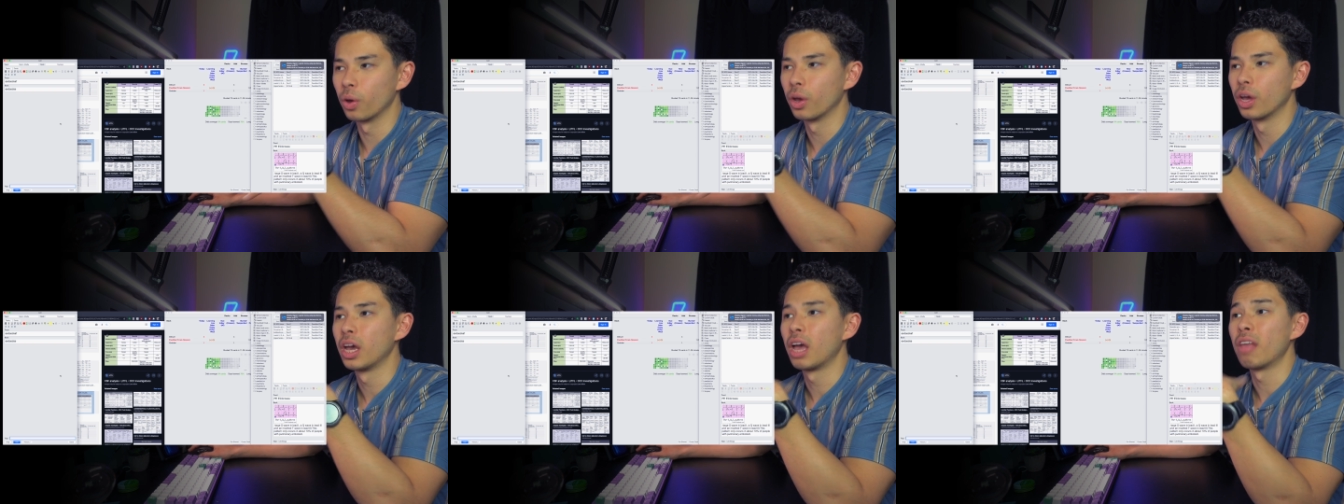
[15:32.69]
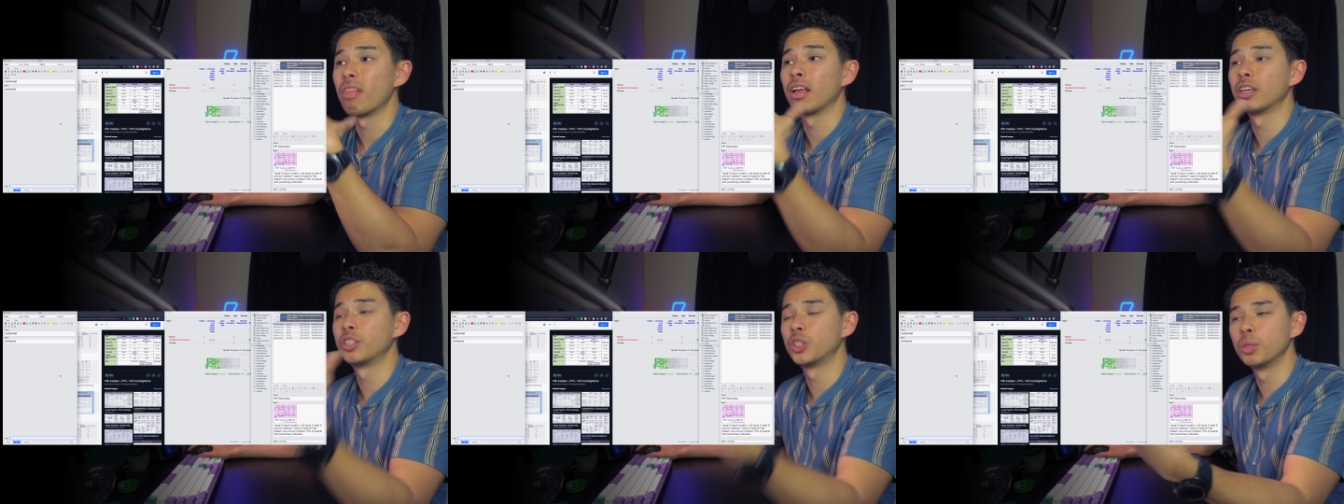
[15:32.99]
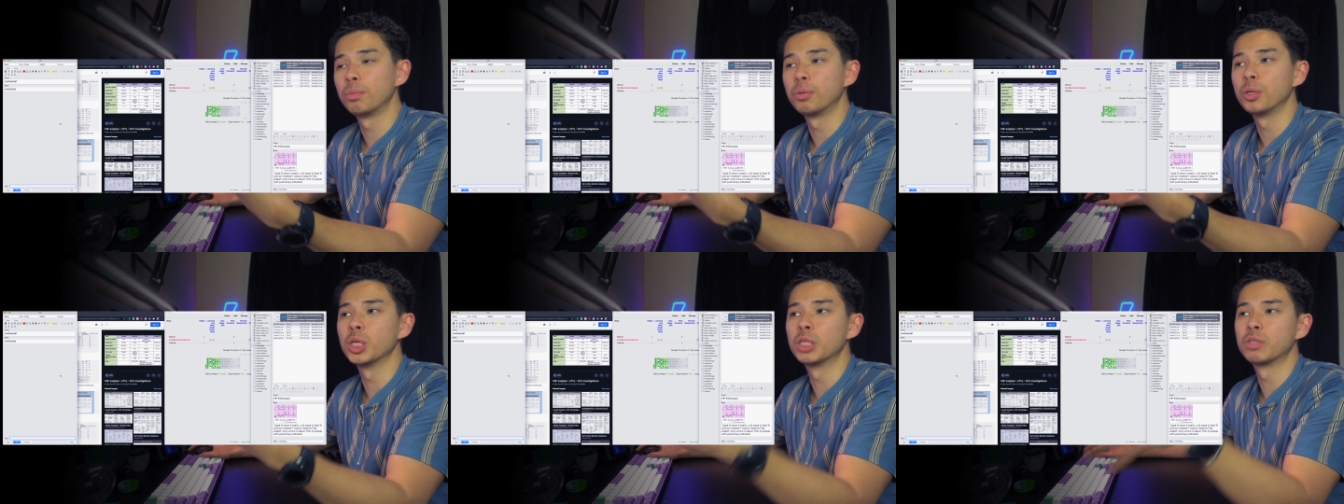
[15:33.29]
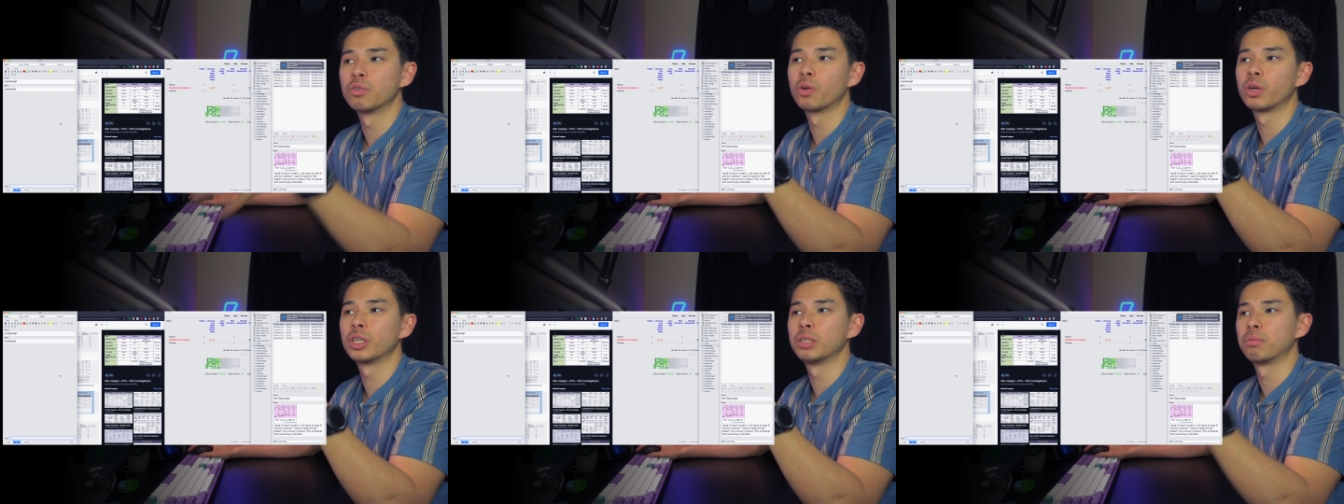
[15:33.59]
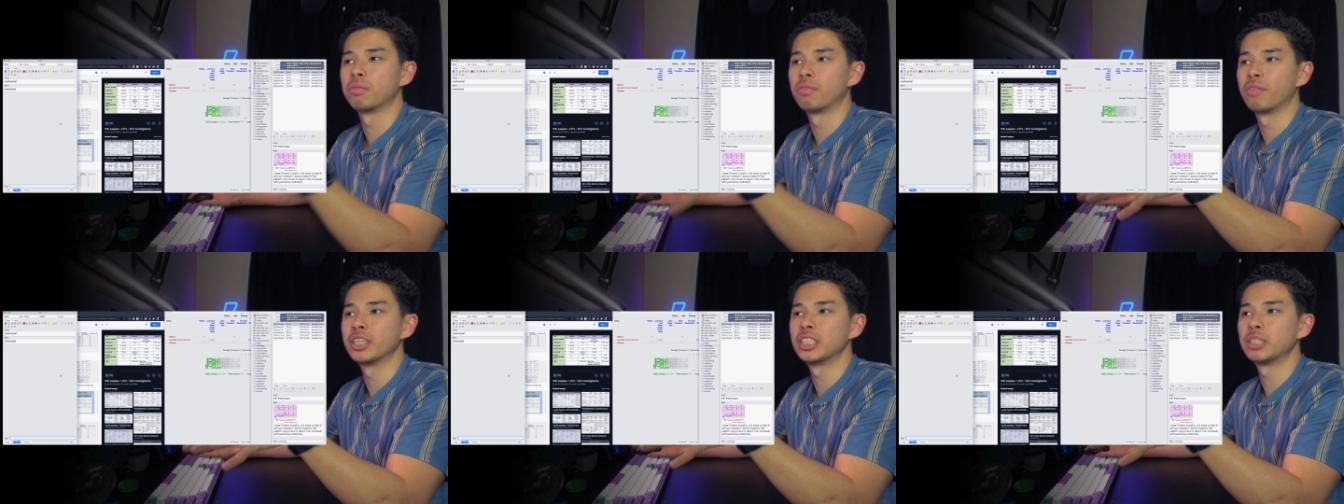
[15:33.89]
And that's super useful because
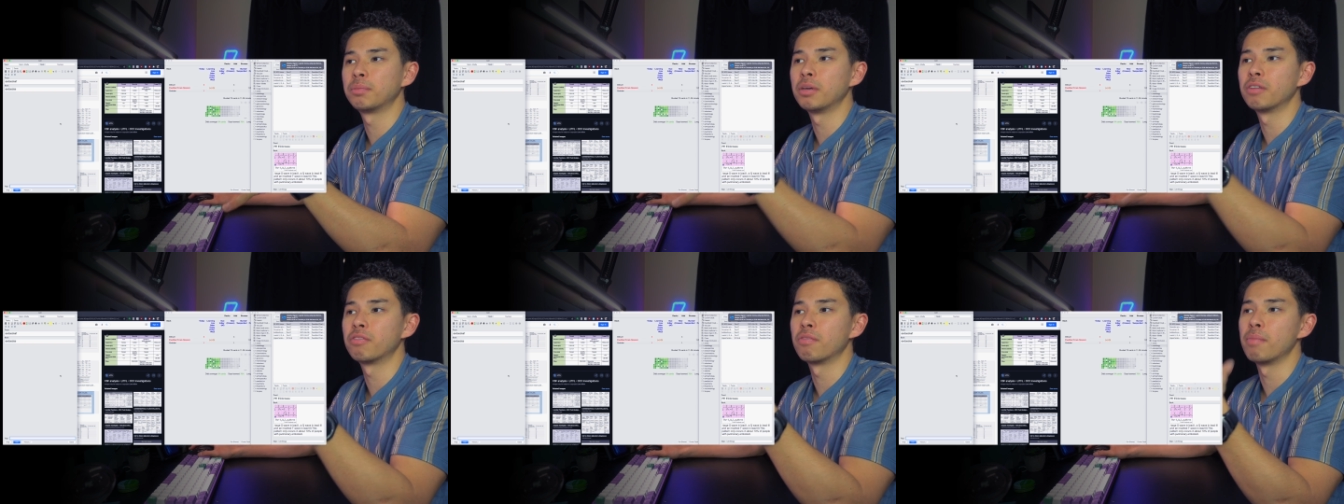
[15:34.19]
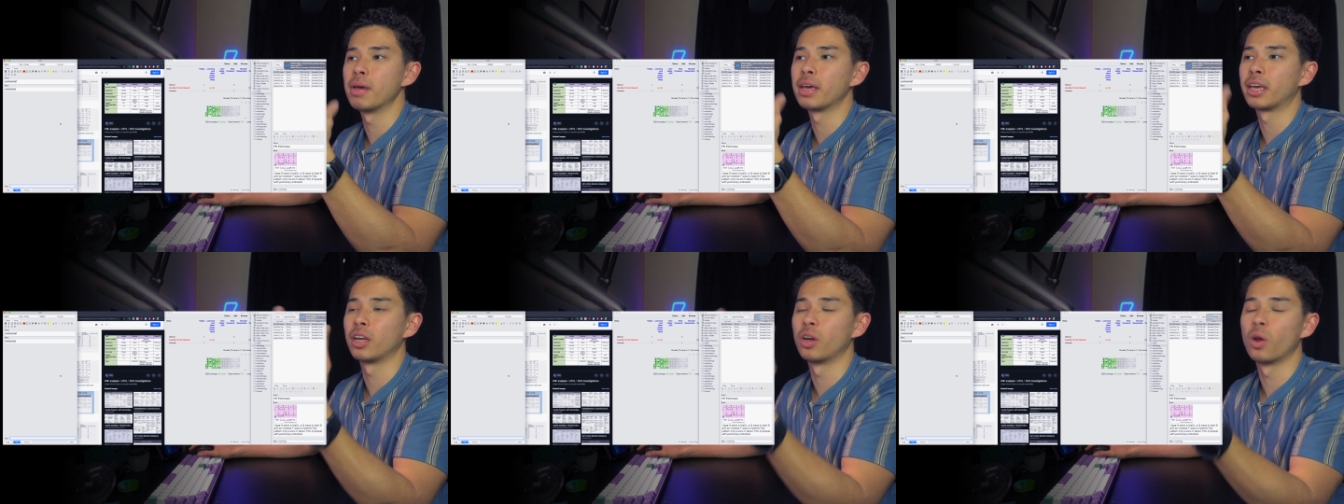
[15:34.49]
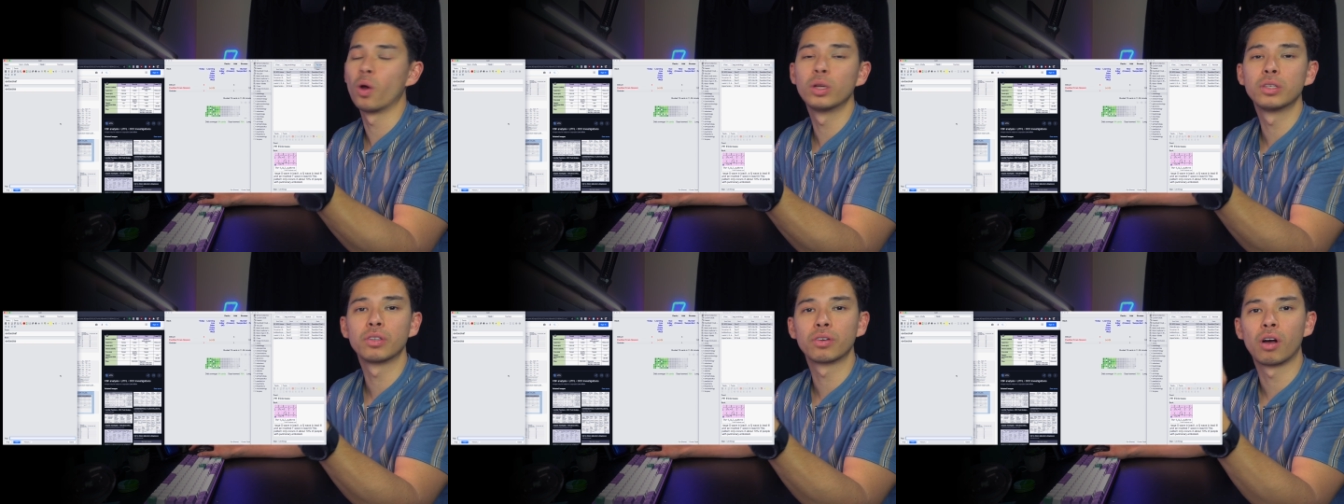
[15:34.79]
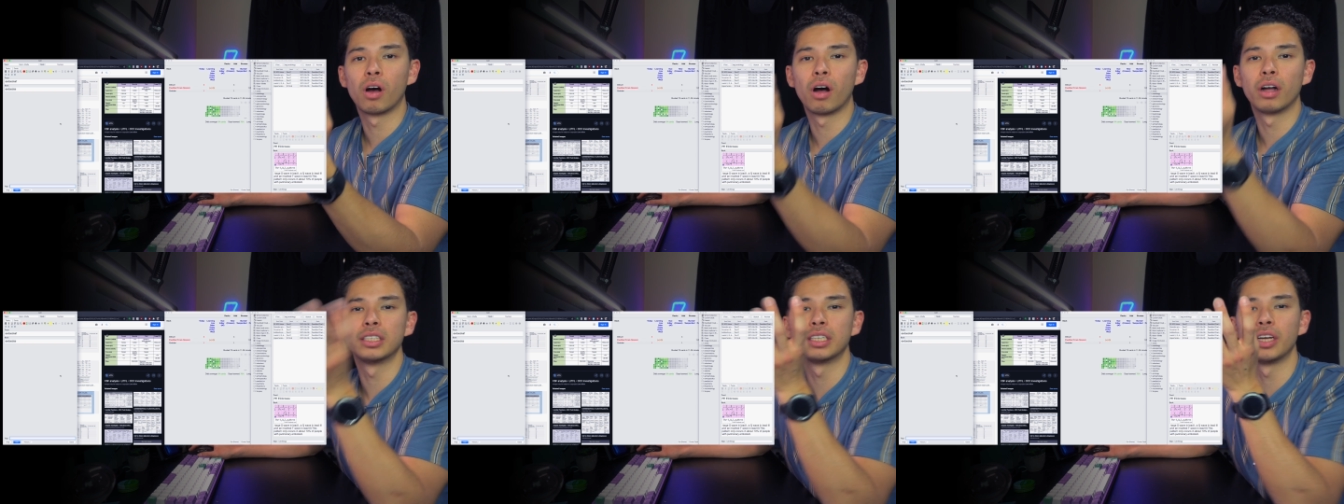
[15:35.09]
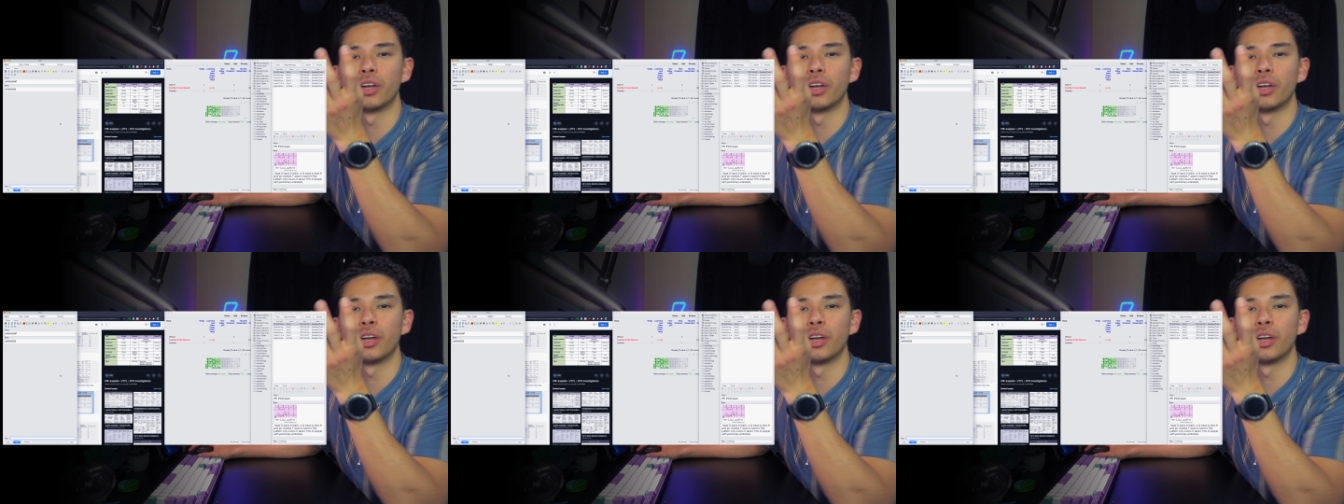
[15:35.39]
it prevents me from making loads of cards